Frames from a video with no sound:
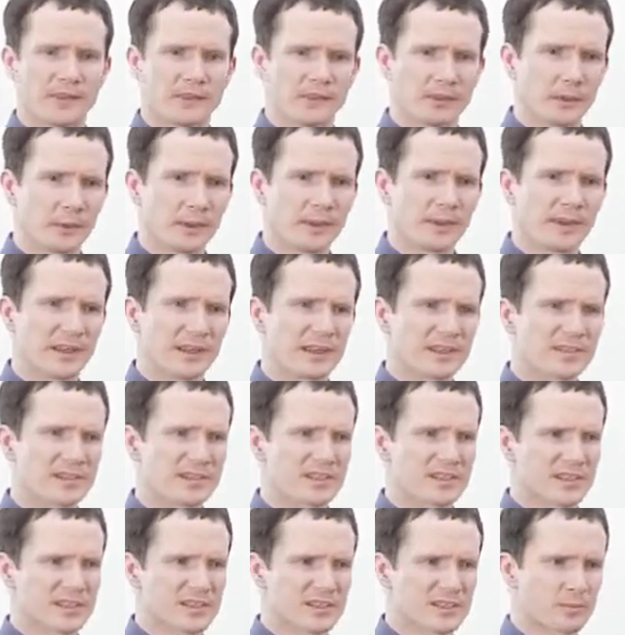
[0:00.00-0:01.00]
Doing
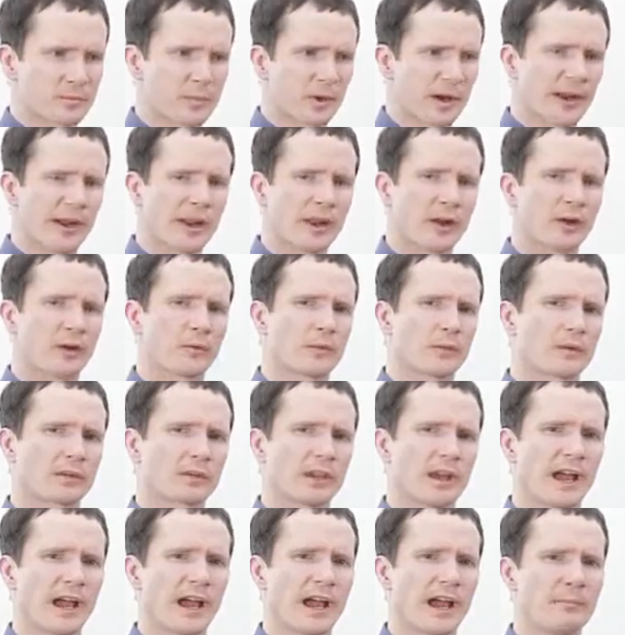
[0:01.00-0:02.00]
this spread out over
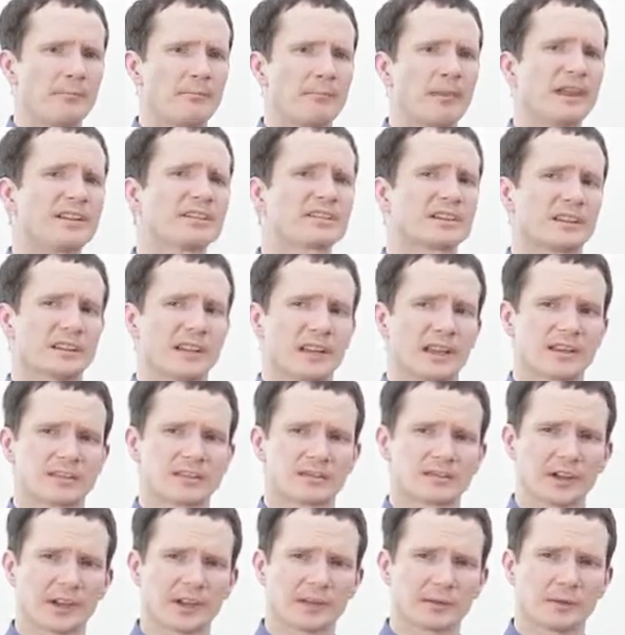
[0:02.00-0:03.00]
time makes it less
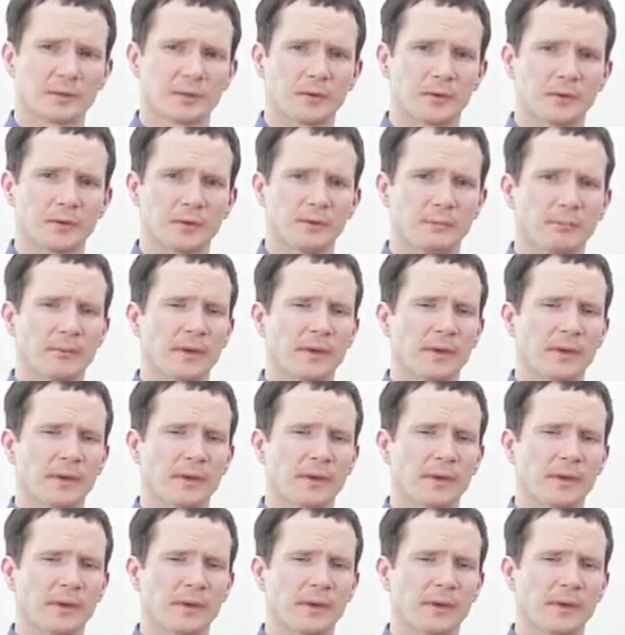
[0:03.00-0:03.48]
stressful,